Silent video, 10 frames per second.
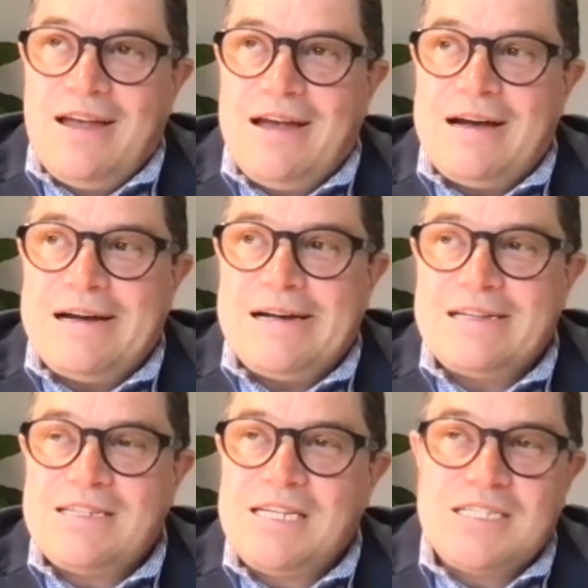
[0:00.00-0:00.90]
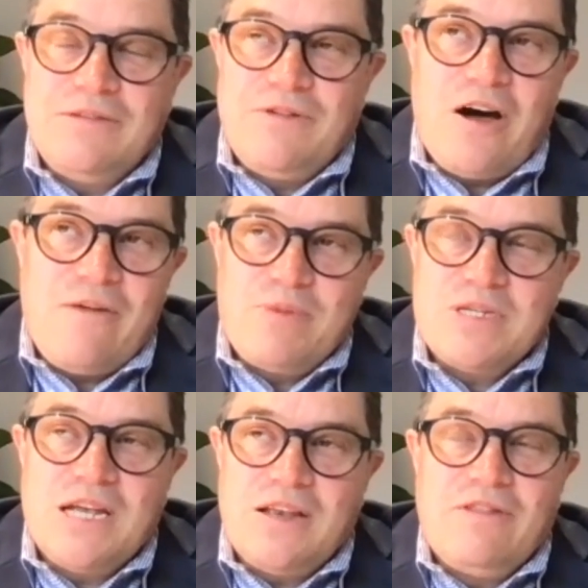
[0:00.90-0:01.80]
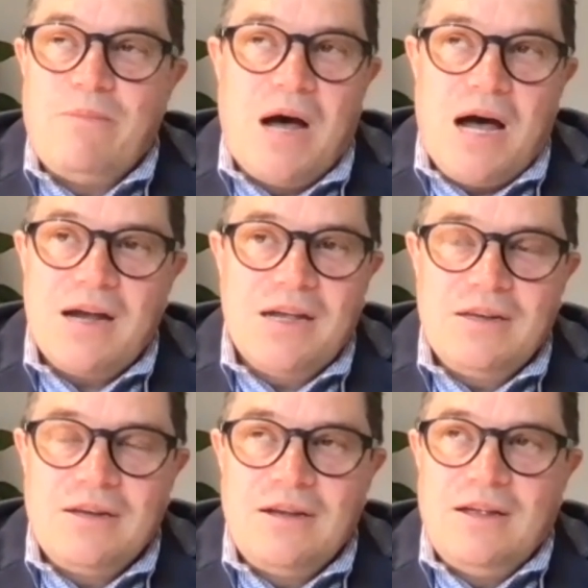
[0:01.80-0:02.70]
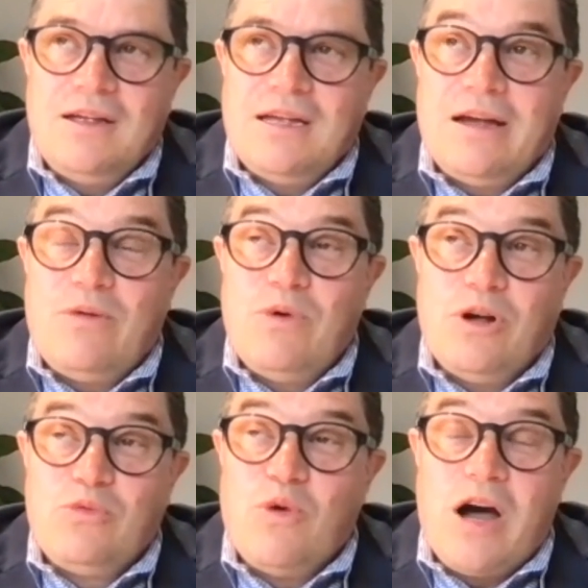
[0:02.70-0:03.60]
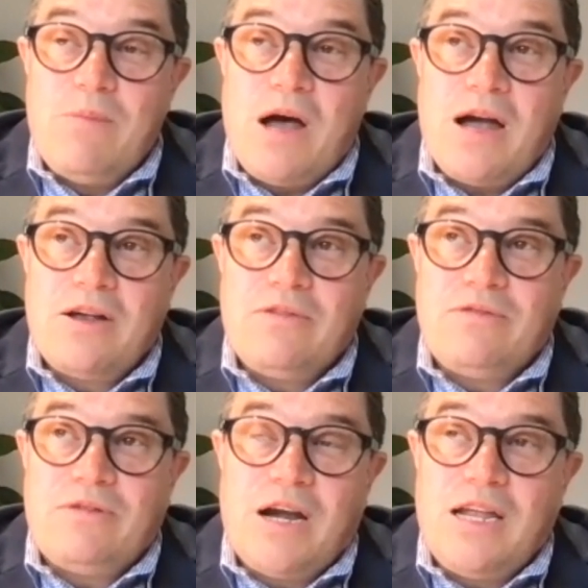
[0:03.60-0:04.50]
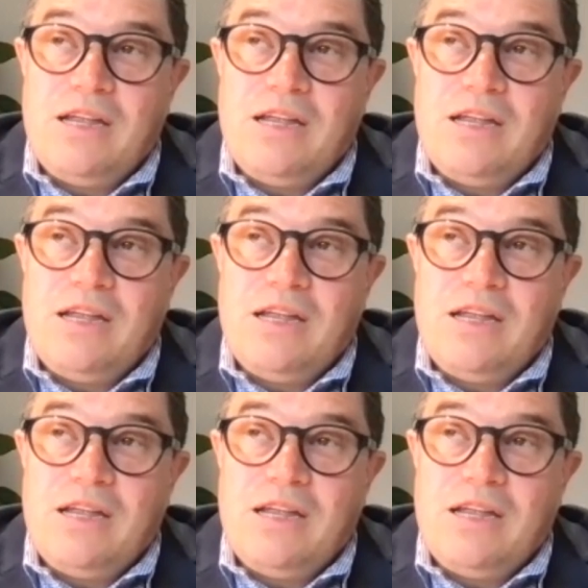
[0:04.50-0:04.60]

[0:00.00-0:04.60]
65% of the market, worldwide market for